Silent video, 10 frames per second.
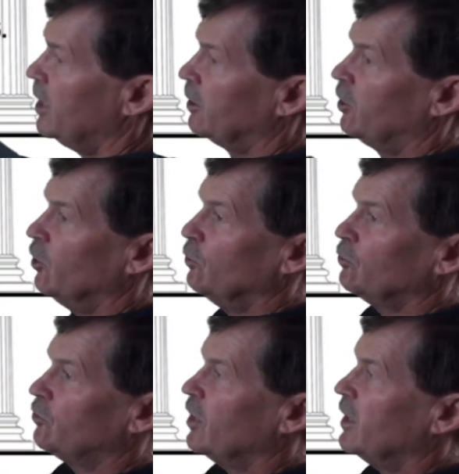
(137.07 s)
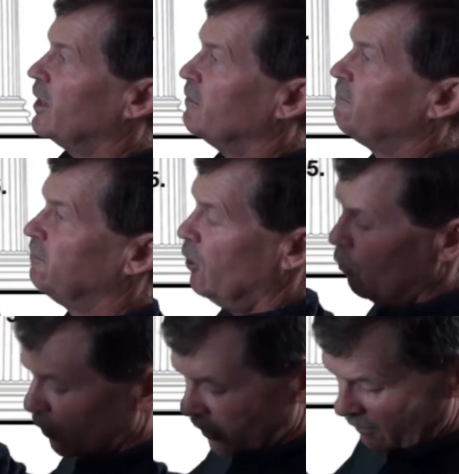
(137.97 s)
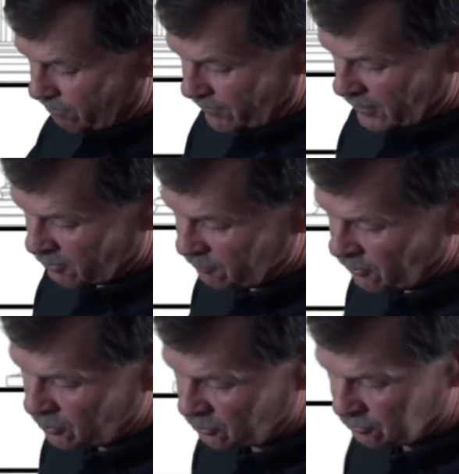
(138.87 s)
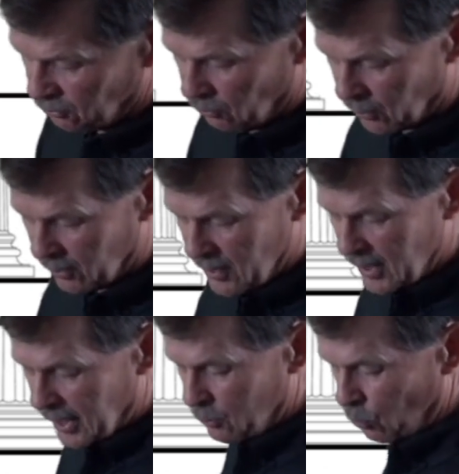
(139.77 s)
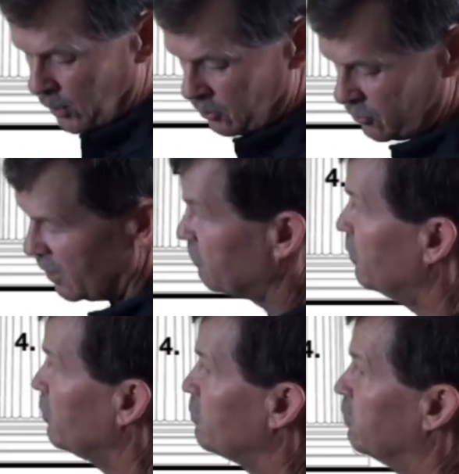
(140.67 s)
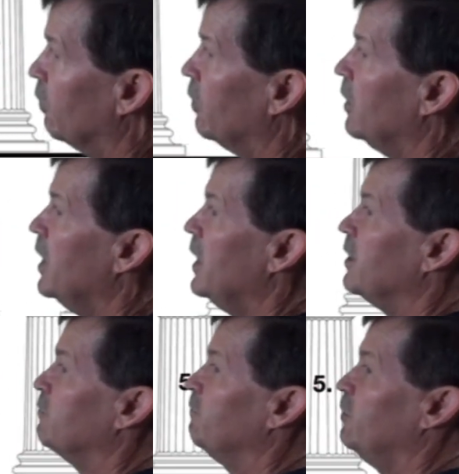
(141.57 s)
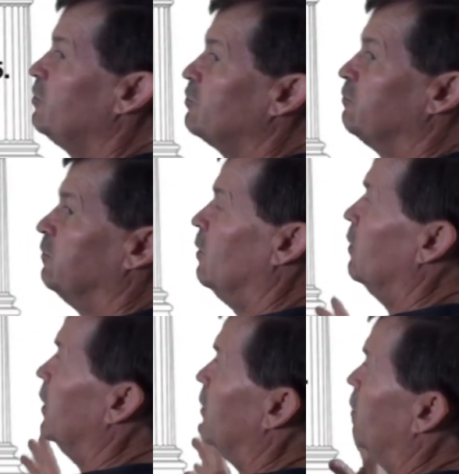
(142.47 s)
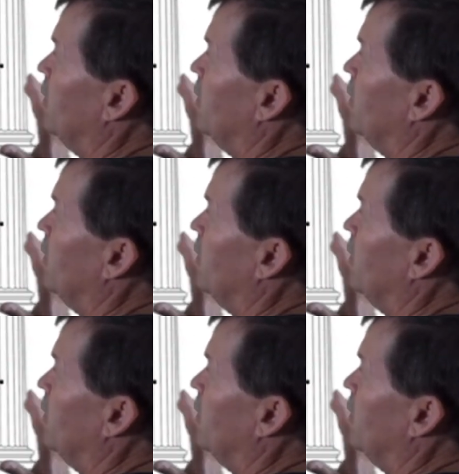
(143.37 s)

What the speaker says: goes the floor, the first floor. And what is that first floor? The first floor, or